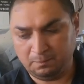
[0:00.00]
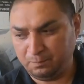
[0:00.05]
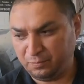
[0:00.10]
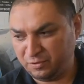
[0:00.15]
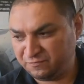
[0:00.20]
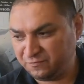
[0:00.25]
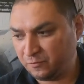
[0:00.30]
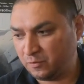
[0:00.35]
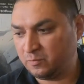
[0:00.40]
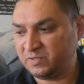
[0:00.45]

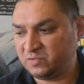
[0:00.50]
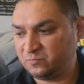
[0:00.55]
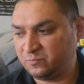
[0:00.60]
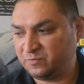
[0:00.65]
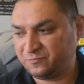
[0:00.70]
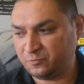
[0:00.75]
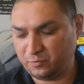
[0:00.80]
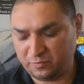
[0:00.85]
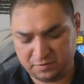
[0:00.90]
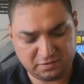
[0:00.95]
performance
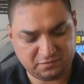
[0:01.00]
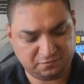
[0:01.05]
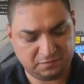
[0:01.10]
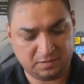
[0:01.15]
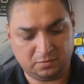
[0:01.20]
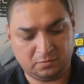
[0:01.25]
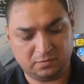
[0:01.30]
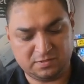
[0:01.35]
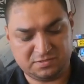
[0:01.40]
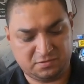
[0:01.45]
for this
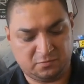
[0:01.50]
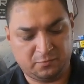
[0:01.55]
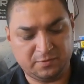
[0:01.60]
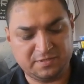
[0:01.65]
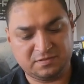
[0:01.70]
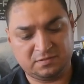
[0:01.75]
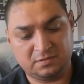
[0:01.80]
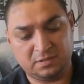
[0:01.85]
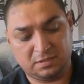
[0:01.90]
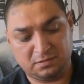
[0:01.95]
vehicle is the
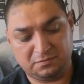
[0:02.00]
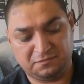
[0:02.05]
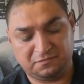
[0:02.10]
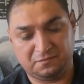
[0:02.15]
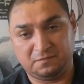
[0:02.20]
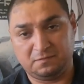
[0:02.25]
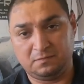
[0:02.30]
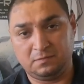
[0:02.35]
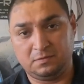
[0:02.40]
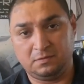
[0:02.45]
reason that if,
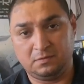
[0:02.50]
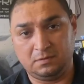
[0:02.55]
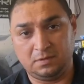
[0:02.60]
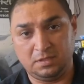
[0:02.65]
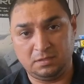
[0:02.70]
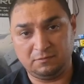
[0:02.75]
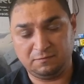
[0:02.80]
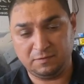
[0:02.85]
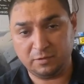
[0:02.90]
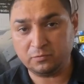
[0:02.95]

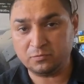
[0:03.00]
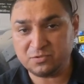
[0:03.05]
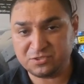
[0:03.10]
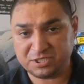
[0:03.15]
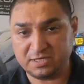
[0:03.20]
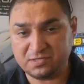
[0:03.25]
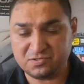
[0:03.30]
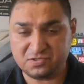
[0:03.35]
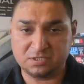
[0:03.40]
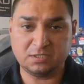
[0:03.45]
if you don't
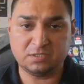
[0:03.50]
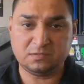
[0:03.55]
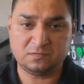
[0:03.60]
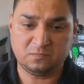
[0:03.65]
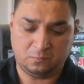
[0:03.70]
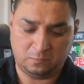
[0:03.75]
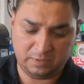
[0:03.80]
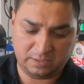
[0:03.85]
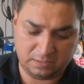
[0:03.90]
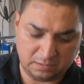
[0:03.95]
change
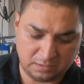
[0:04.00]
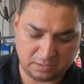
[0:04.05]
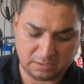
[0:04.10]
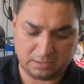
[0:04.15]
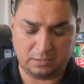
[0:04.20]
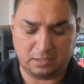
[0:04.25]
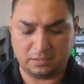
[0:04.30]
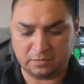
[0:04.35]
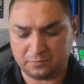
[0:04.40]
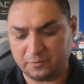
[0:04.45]
these within the
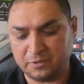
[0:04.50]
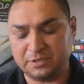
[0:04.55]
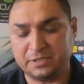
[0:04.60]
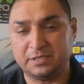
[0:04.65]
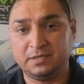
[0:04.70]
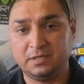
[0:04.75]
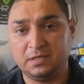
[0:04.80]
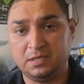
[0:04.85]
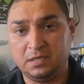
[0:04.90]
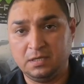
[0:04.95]
long
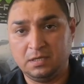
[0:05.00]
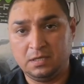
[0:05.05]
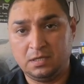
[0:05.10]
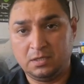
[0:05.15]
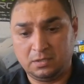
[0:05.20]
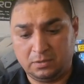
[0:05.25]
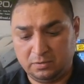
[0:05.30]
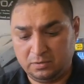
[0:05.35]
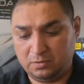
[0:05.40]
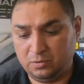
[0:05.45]
run,
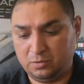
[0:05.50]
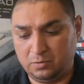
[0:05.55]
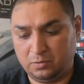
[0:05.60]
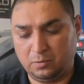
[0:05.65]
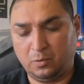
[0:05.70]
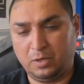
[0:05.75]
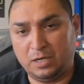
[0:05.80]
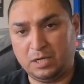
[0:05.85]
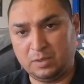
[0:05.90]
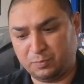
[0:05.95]

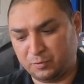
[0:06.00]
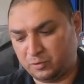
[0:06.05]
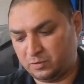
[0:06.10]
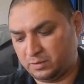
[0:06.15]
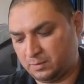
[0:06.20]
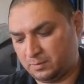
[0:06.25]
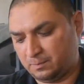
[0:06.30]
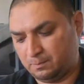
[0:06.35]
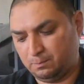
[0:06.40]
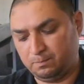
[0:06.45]
your upper
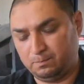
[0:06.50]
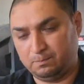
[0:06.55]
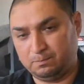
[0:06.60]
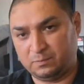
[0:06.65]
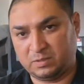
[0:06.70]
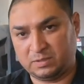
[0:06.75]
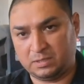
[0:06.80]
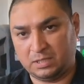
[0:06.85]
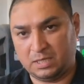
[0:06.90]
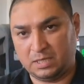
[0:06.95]

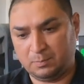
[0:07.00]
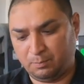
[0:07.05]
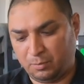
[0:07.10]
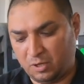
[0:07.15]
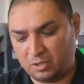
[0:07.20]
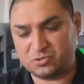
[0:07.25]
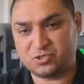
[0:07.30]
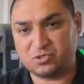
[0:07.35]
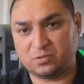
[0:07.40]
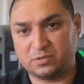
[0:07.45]
uh,
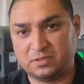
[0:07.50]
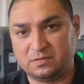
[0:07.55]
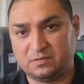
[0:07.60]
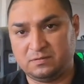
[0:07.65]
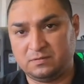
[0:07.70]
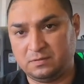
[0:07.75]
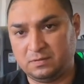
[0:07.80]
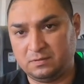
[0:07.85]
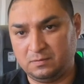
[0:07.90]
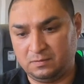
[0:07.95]
ball joint,
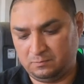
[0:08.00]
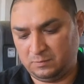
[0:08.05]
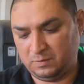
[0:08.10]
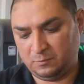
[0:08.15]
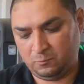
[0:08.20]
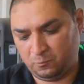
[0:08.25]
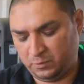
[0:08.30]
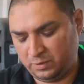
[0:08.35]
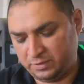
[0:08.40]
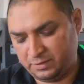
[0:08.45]

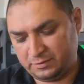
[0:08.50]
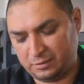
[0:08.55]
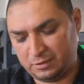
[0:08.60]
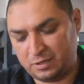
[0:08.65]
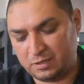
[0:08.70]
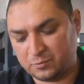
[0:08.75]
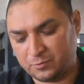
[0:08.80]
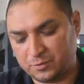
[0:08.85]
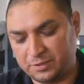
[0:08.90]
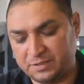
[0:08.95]
within the
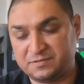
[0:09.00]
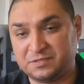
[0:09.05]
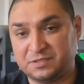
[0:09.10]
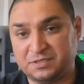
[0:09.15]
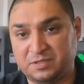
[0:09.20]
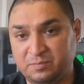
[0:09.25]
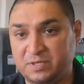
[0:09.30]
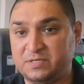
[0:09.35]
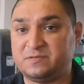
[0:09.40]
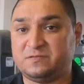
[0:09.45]
long run, it's
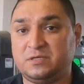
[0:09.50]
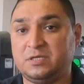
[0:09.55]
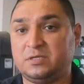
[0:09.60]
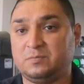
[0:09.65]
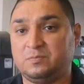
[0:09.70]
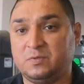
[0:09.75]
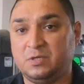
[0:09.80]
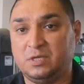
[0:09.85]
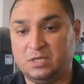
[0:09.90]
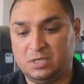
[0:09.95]
gonna mess
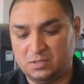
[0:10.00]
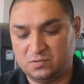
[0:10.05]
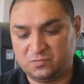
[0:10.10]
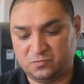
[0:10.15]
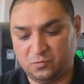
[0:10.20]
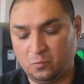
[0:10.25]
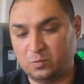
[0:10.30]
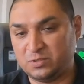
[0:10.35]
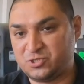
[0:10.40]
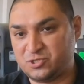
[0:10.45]
up.
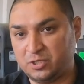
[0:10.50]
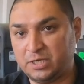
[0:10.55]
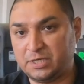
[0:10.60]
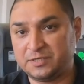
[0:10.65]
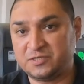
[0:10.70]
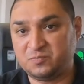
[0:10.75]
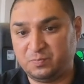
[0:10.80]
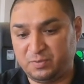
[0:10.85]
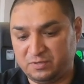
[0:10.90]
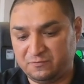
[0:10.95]
So what you're
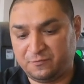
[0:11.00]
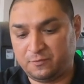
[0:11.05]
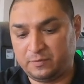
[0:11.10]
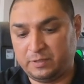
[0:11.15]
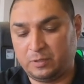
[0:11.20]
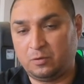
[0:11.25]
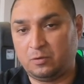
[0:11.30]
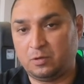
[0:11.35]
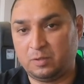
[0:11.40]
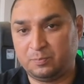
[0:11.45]
gonna spend for
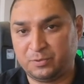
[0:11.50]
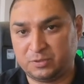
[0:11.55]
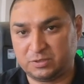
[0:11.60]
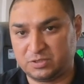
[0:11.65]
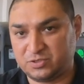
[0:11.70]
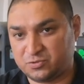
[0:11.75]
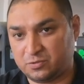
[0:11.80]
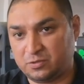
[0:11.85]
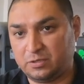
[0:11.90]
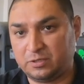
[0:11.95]
the whole upper
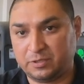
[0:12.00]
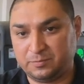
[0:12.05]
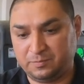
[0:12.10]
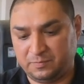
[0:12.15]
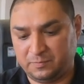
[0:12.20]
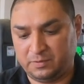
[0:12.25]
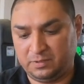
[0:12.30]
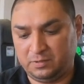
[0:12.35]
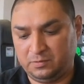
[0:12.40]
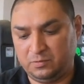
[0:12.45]
control arm,
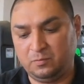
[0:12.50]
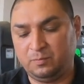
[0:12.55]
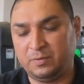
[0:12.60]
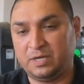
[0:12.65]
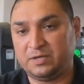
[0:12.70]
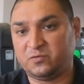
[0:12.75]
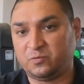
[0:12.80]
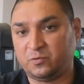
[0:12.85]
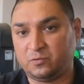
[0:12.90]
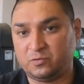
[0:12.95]
you
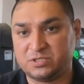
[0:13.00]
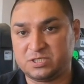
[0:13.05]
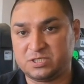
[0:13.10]
might as well